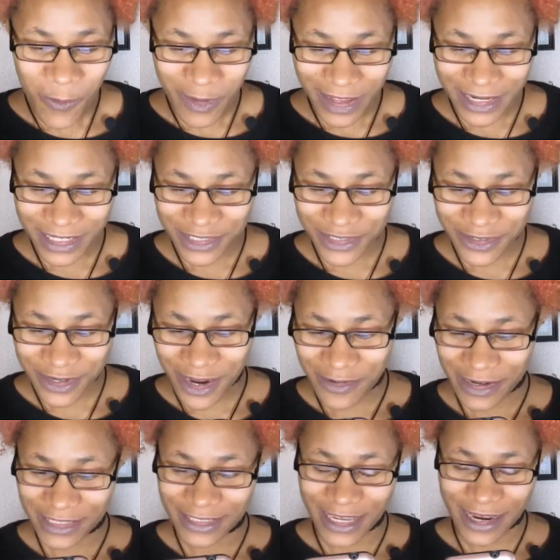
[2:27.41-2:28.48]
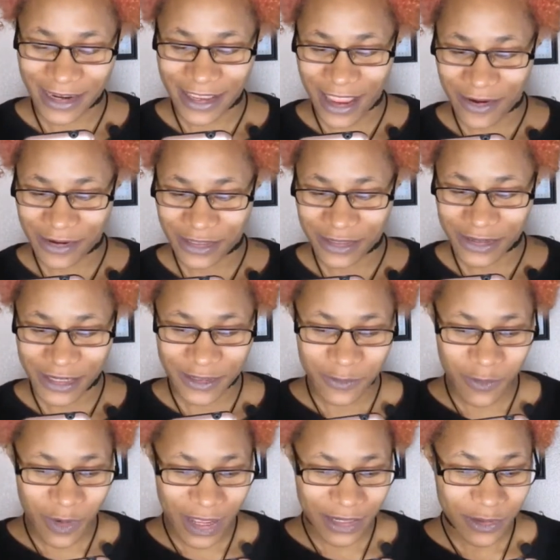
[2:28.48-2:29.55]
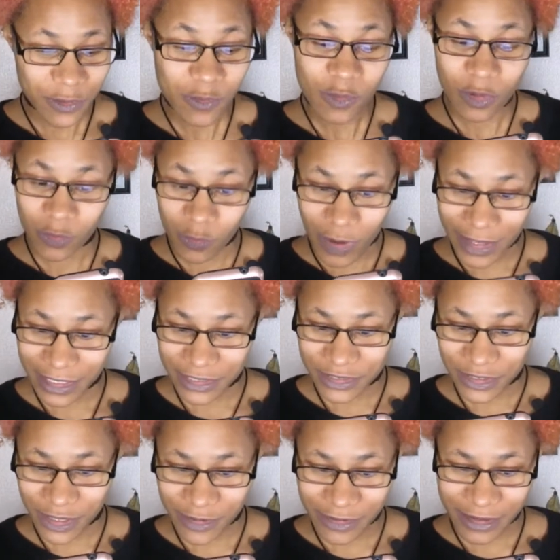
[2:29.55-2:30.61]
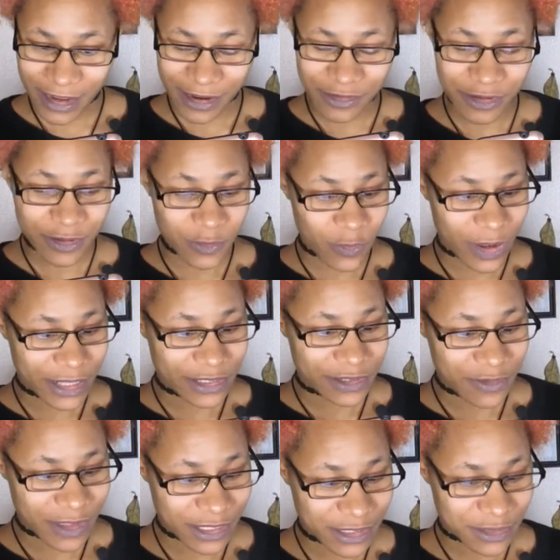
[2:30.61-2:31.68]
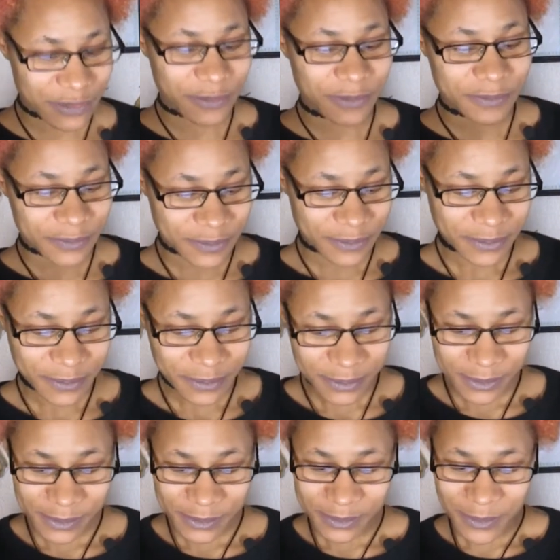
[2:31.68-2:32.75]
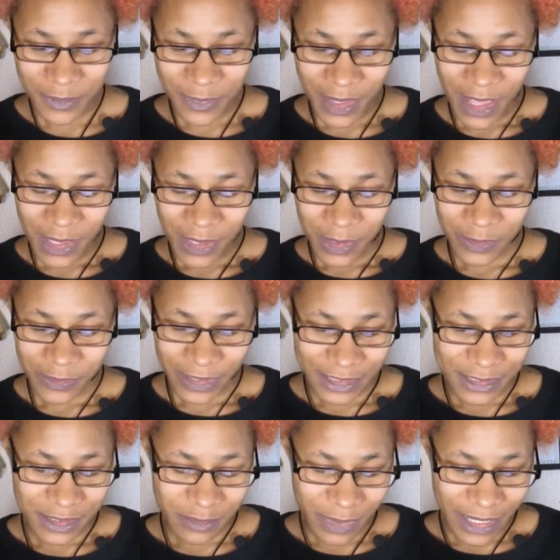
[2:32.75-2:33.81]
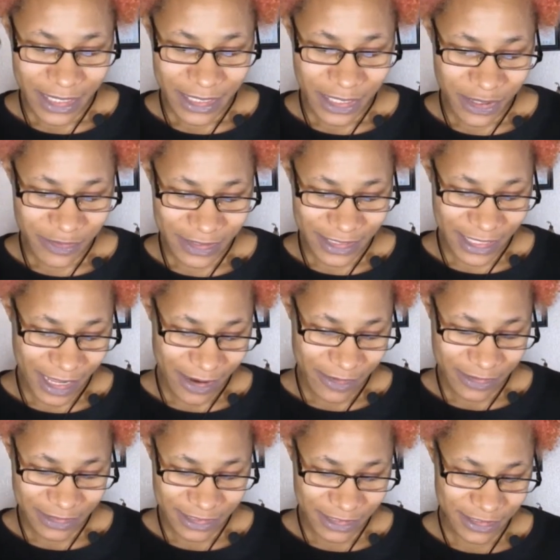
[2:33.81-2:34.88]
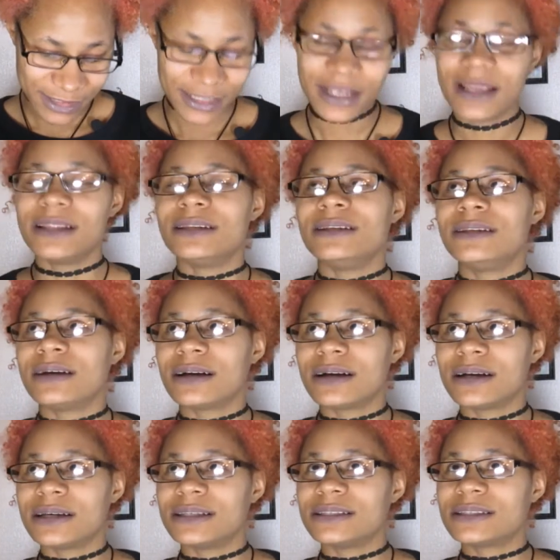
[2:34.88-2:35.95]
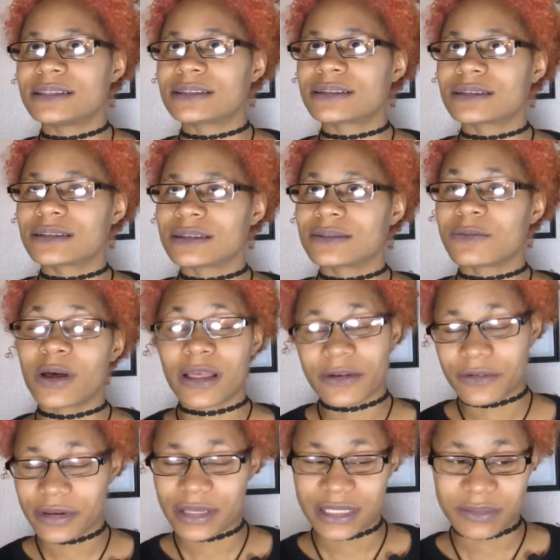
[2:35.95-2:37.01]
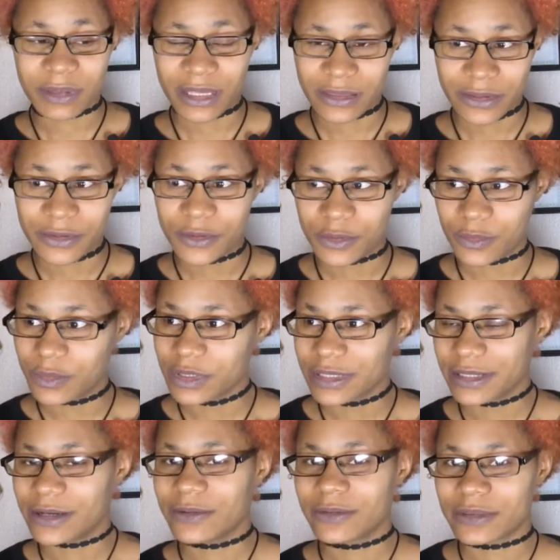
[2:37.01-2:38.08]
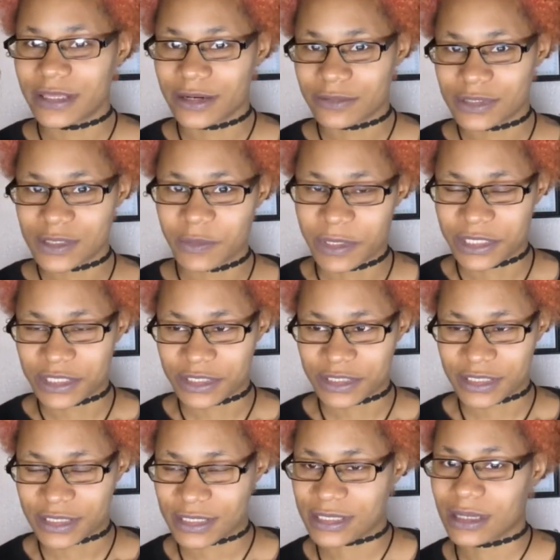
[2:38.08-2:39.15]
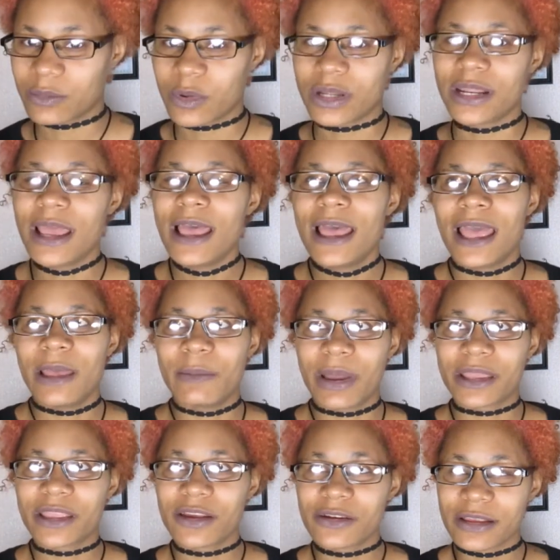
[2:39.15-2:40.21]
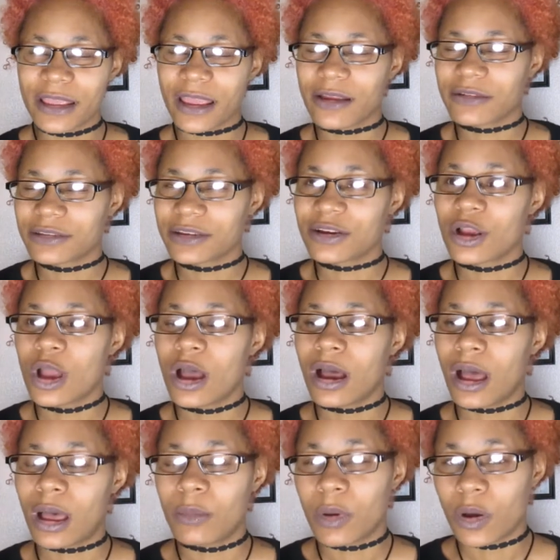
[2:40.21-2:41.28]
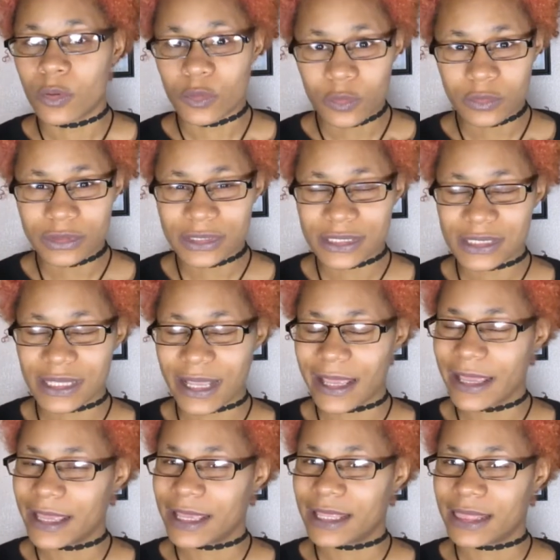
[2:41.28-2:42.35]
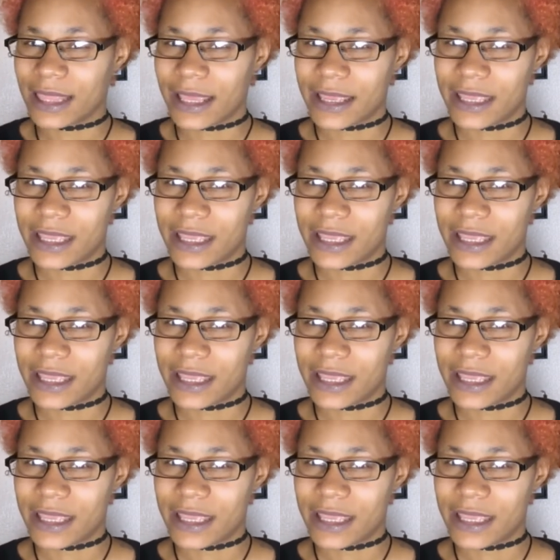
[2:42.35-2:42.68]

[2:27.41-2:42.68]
What is your current character and who or what is your current character and what do they do? Okay, so my current character does, well, I already explained the who, they don't switch, it's just the same one. And my current character owns a